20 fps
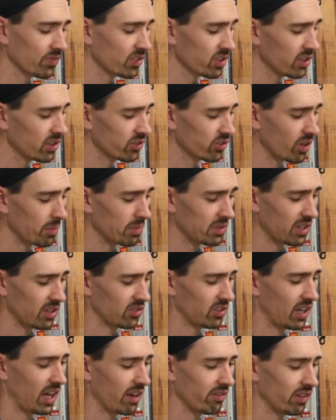So this Trumpet
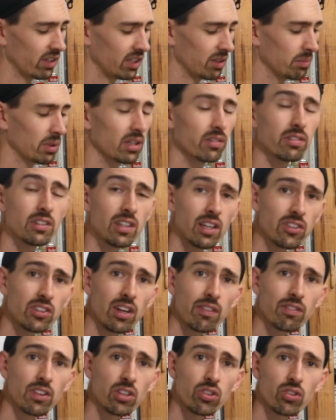doesn't have any, but if it does
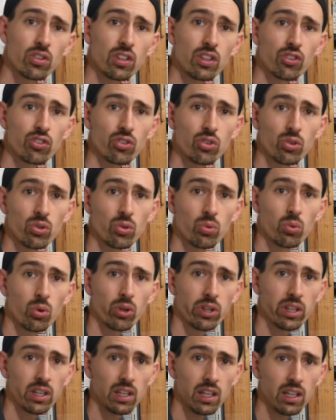have the traditional
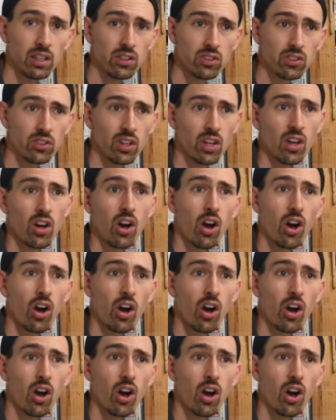water keys,